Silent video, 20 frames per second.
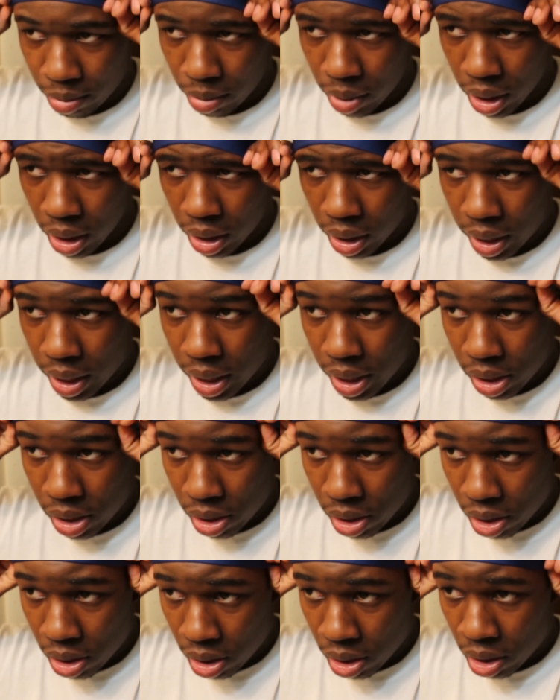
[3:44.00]
But
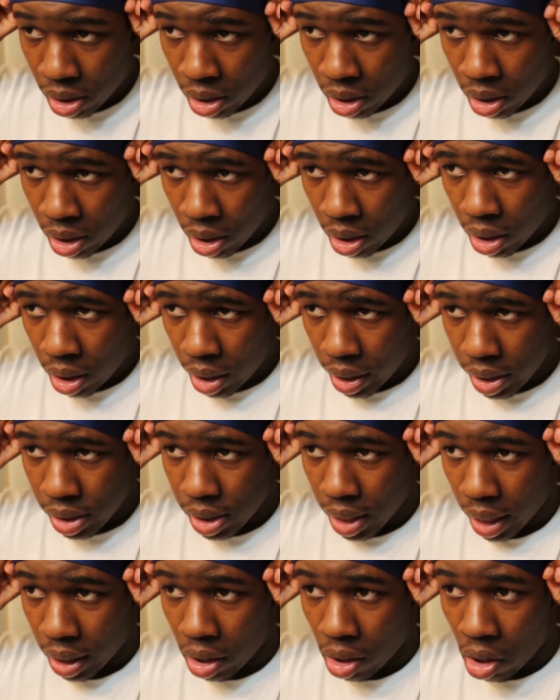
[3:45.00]
this is
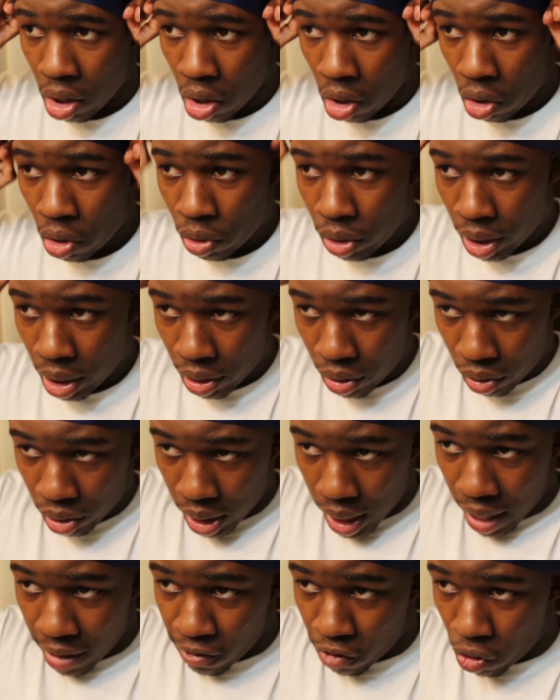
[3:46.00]
like a whole nother
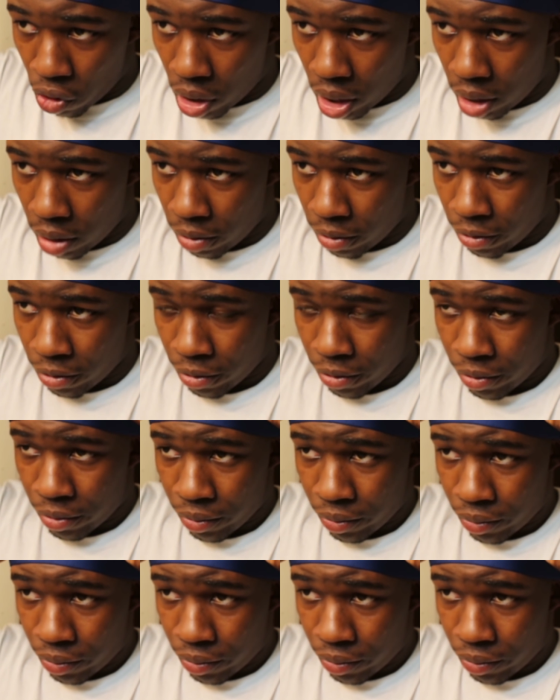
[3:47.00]
level of